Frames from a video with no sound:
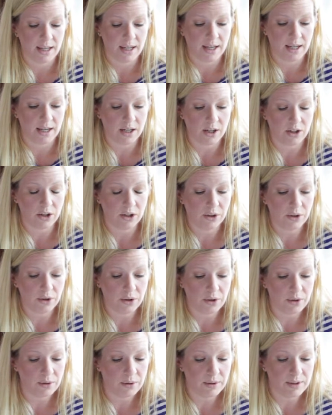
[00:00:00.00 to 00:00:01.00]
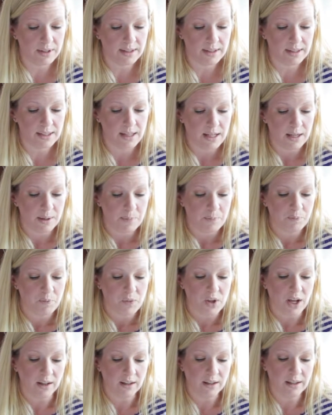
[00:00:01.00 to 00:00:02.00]
it includes
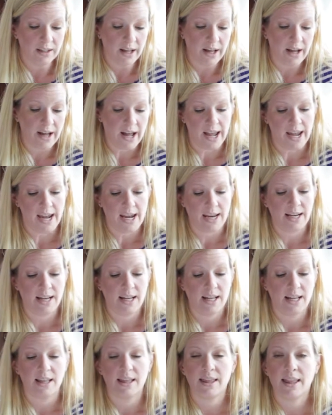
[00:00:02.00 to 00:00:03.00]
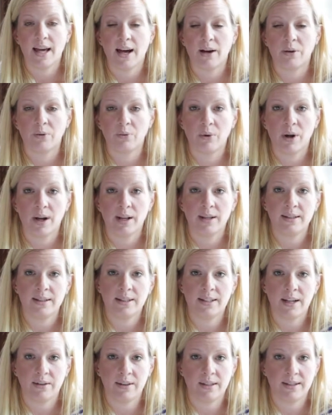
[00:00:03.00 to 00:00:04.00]
a line that
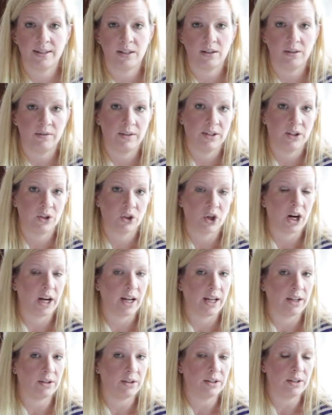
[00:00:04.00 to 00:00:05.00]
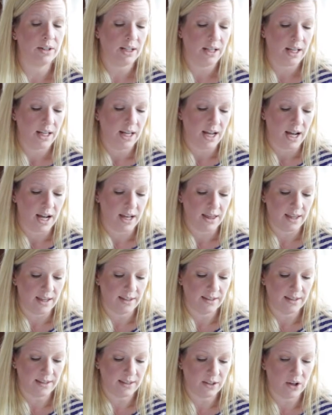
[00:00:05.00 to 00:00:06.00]
runs down the center of this triangle, and
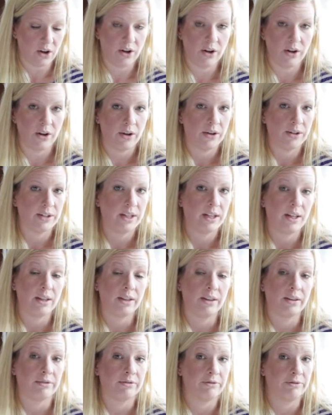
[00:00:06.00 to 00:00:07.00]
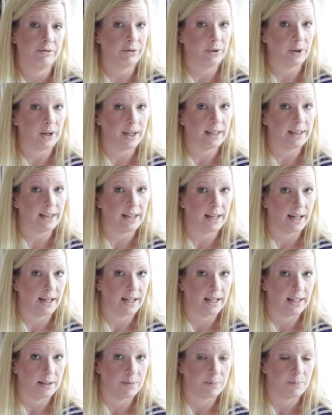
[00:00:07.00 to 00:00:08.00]
this is called the free
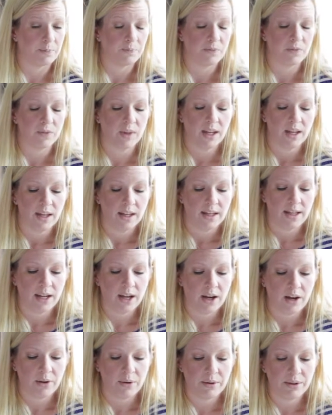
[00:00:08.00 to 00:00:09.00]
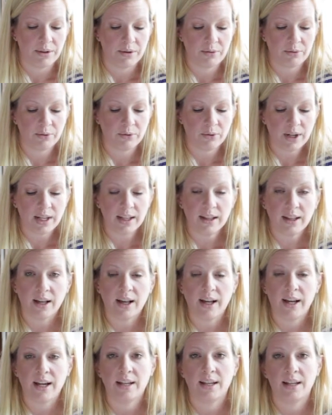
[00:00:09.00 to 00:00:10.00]
line. Now, the free
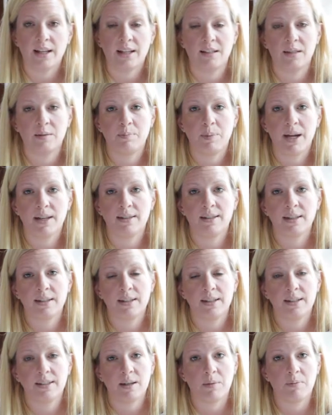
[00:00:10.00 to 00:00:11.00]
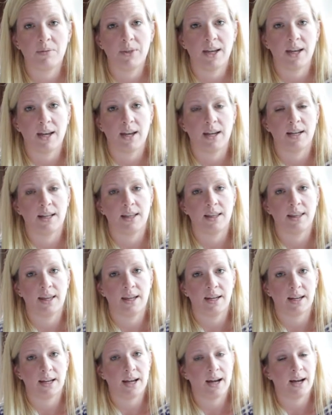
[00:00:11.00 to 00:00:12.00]
line is basically something
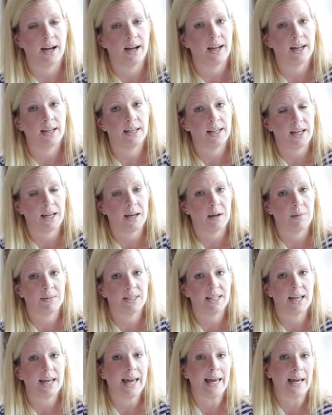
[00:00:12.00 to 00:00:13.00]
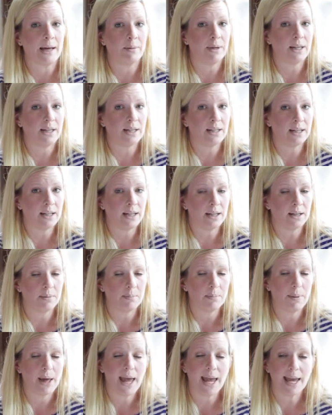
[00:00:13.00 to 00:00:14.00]
that a guy named Eben
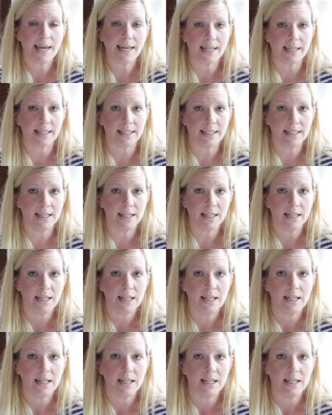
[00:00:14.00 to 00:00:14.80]
Pagan